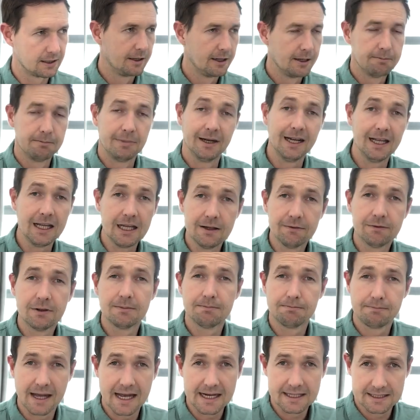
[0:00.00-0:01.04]
But even
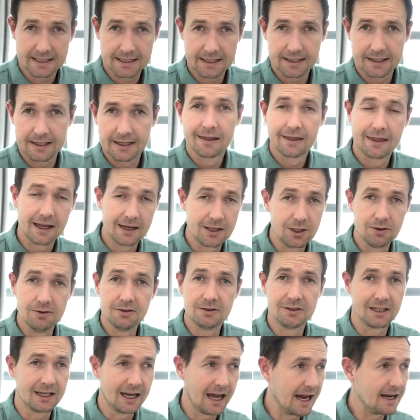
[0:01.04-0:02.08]
better than
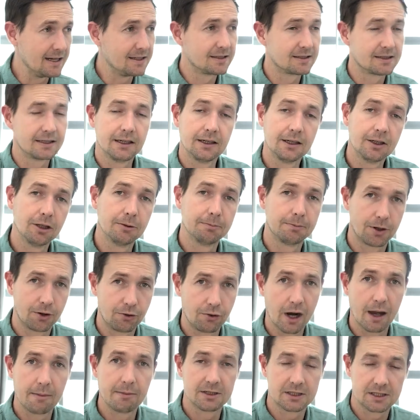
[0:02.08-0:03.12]
using a single
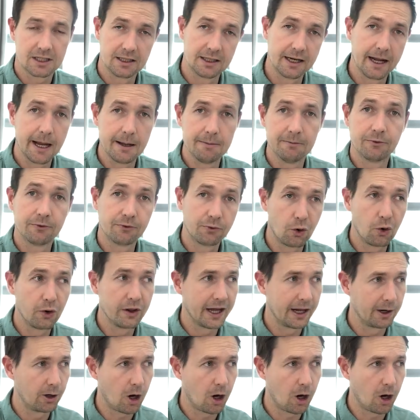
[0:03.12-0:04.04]
parameter name for that